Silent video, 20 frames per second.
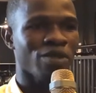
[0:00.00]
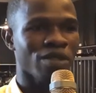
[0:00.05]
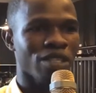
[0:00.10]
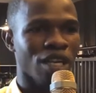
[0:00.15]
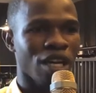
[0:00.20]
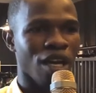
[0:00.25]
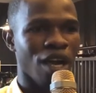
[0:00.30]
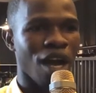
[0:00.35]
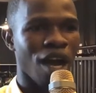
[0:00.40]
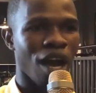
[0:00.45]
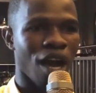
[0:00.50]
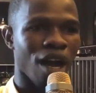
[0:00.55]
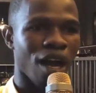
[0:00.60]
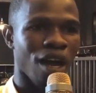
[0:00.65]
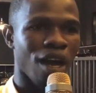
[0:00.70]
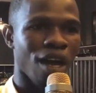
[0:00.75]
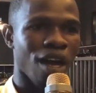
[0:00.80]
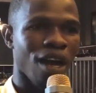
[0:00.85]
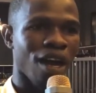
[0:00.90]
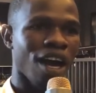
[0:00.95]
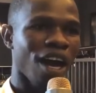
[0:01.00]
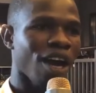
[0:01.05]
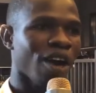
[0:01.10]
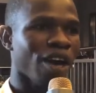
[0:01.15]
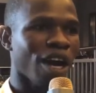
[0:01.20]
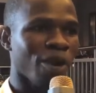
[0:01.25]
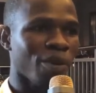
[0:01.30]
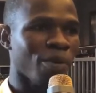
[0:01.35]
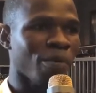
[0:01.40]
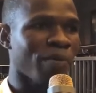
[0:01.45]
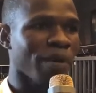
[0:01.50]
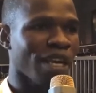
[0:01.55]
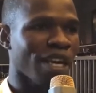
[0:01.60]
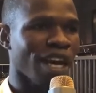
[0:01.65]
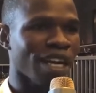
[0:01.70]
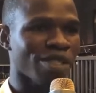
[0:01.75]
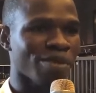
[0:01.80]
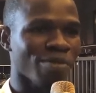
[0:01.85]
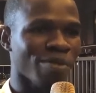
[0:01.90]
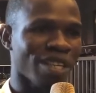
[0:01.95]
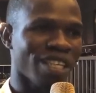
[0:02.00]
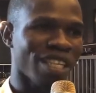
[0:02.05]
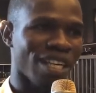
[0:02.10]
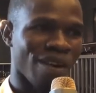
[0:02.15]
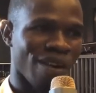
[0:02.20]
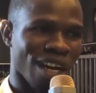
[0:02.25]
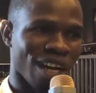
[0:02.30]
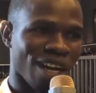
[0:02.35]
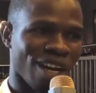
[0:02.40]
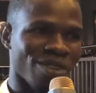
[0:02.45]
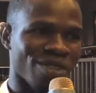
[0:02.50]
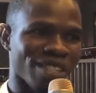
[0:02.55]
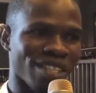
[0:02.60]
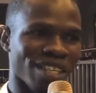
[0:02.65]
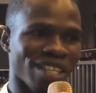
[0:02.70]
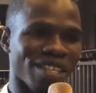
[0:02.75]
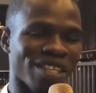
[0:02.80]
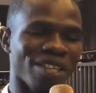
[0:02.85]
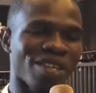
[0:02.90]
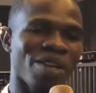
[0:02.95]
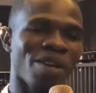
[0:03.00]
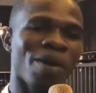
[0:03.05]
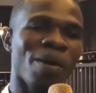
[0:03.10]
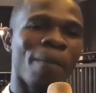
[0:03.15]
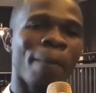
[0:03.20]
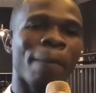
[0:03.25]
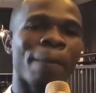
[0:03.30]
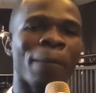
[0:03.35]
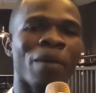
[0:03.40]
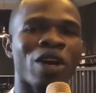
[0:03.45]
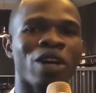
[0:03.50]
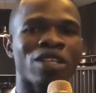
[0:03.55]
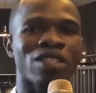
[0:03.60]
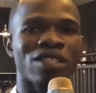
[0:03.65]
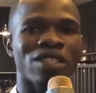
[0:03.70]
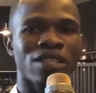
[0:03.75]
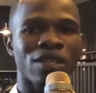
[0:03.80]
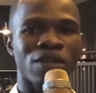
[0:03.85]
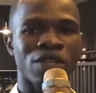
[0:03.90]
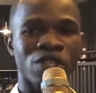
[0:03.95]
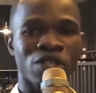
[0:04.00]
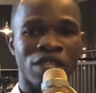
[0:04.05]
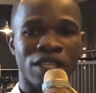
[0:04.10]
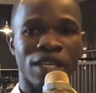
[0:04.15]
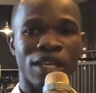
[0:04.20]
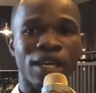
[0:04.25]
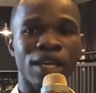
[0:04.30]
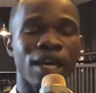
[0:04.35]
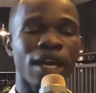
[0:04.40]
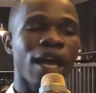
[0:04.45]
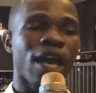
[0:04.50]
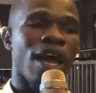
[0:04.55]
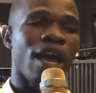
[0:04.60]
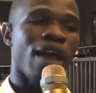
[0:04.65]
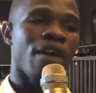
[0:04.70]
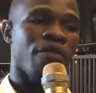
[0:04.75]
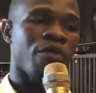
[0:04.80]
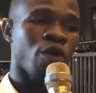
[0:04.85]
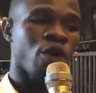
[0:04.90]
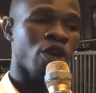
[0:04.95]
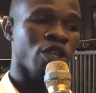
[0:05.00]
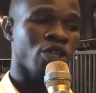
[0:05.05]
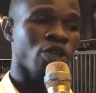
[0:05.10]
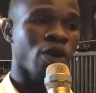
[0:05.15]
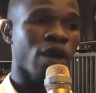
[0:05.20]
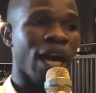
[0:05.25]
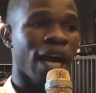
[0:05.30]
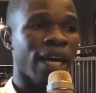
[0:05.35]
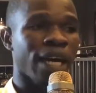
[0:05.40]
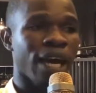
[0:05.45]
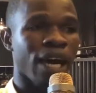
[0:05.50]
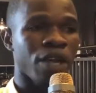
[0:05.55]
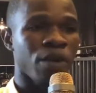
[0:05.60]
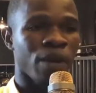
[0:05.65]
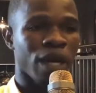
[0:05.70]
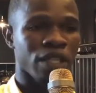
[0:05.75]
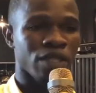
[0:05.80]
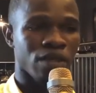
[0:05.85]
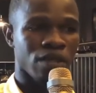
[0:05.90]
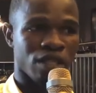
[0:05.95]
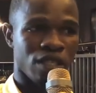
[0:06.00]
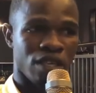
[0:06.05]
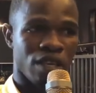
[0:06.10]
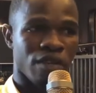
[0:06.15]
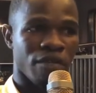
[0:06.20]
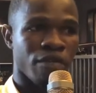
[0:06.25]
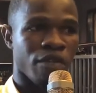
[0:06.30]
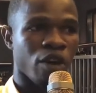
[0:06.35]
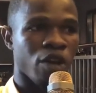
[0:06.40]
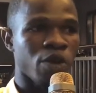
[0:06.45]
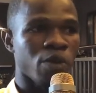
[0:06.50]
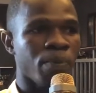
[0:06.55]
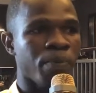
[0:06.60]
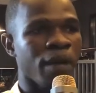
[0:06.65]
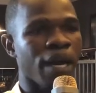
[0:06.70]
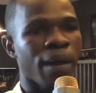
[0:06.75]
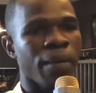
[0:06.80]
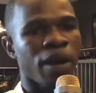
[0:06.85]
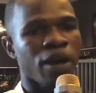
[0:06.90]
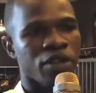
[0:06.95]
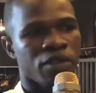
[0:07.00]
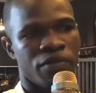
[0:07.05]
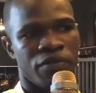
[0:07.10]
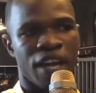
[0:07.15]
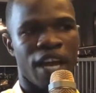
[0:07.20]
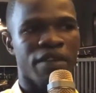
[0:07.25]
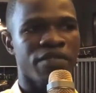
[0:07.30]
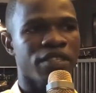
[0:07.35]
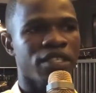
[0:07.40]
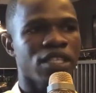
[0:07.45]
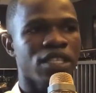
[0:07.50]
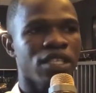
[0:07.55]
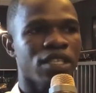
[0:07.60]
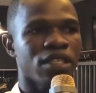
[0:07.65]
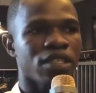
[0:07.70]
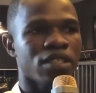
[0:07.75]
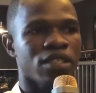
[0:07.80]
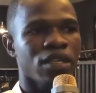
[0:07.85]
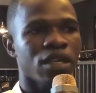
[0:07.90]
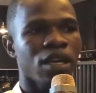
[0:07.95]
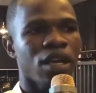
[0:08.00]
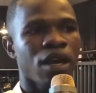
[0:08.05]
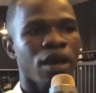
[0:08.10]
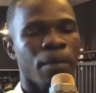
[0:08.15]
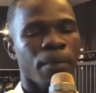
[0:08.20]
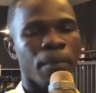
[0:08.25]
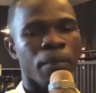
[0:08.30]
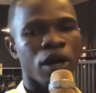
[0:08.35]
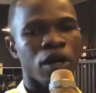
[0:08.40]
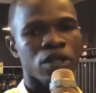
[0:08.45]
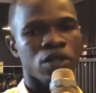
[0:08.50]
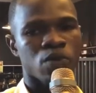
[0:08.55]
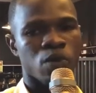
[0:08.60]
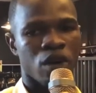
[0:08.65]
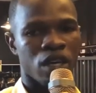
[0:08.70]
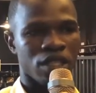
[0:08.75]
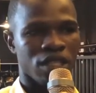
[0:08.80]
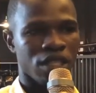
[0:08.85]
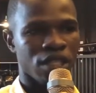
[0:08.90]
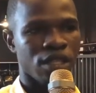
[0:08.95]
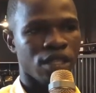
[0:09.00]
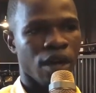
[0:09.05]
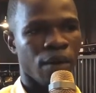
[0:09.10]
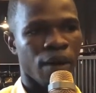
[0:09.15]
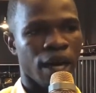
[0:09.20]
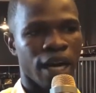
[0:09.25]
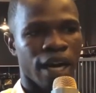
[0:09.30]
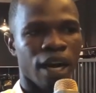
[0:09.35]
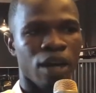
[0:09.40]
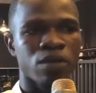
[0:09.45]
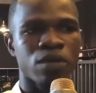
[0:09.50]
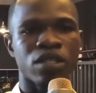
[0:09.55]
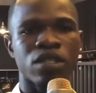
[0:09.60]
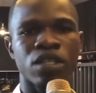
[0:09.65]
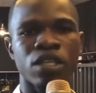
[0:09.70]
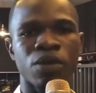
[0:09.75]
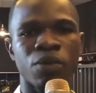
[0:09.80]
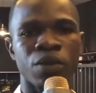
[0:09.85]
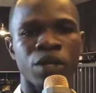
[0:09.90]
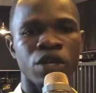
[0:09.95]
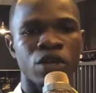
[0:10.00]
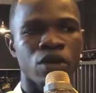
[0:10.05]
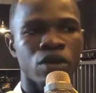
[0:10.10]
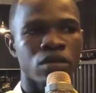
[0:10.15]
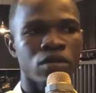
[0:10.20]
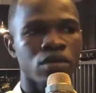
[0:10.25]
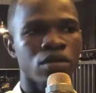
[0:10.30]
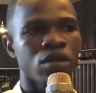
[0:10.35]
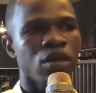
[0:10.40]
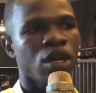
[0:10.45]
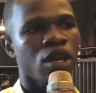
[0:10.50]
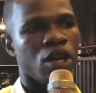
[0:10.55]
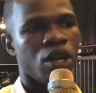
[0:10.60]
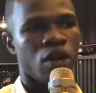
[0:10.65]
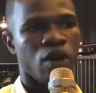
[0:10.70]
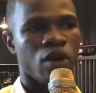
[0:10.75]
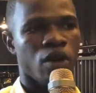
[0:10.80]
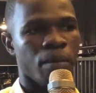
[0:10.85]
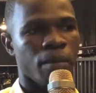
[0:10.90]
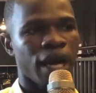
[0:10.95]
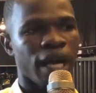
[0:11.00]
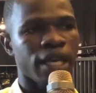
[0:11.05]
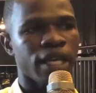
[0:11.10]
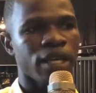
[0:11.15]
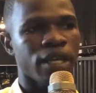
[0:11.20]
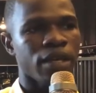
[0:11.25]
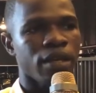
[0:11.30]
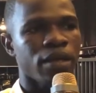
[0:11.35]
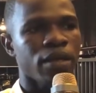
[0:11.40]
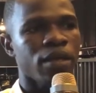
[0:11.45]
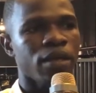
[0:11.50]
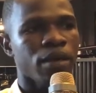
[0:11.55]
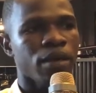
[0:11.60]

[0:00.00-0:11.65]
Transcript: we said, how can we pay that money in our country? But you see, if we go to Ghana, you want to see a fall, you pay about 5 cedis. But once it's our country, we don't normally